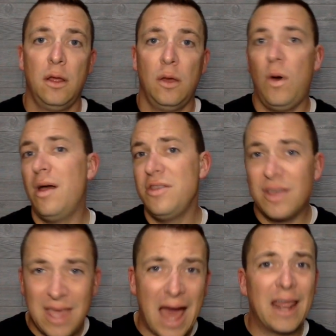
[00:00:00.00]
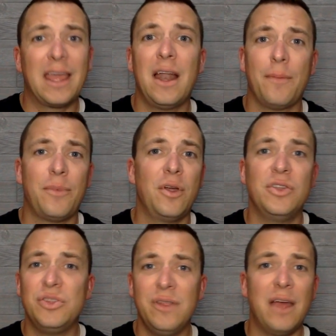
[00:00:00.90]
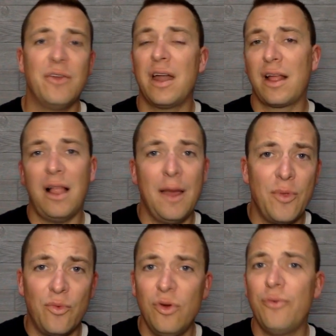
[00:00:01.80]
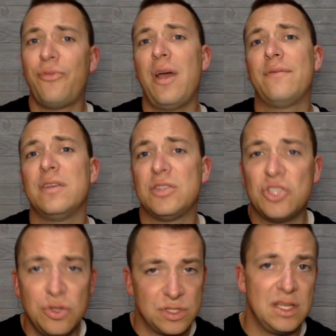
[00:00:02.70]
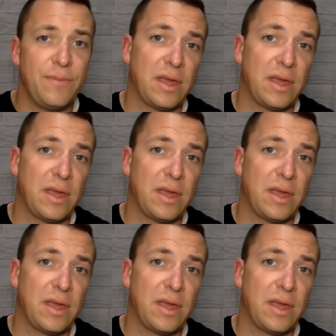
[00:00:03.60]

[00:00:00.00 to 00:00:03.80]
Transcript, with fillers: Well, you got to get up there and do that. You got to climb the roof. You have to, it's too steep.